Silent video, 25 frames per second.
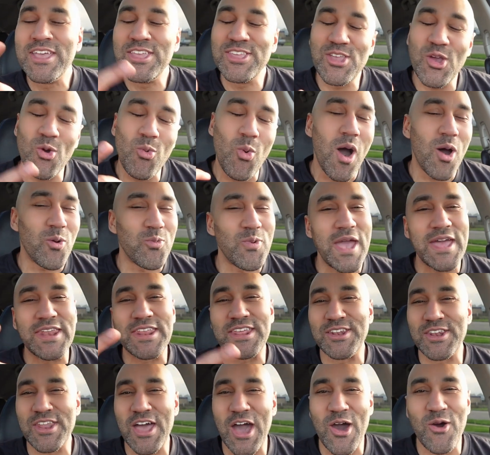You
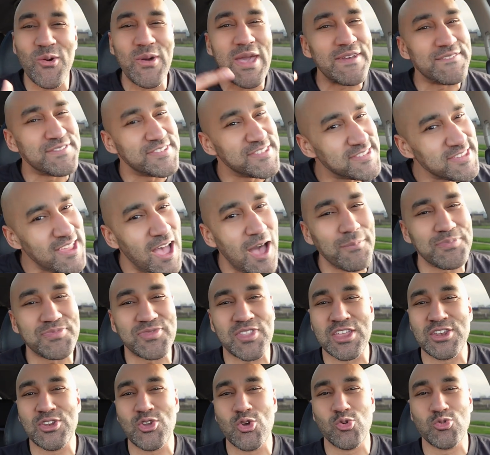already know if
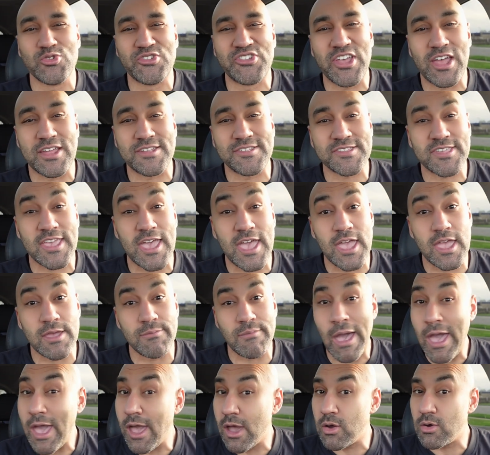something new just
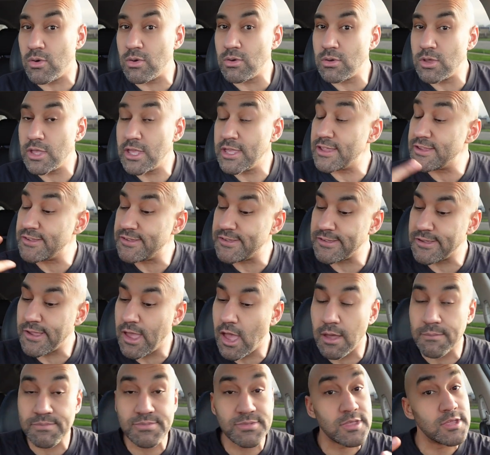came out. It's
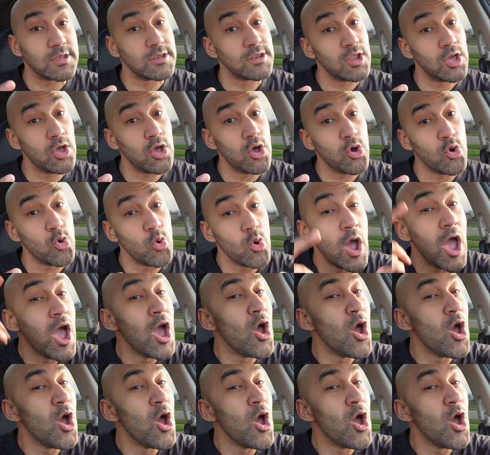something new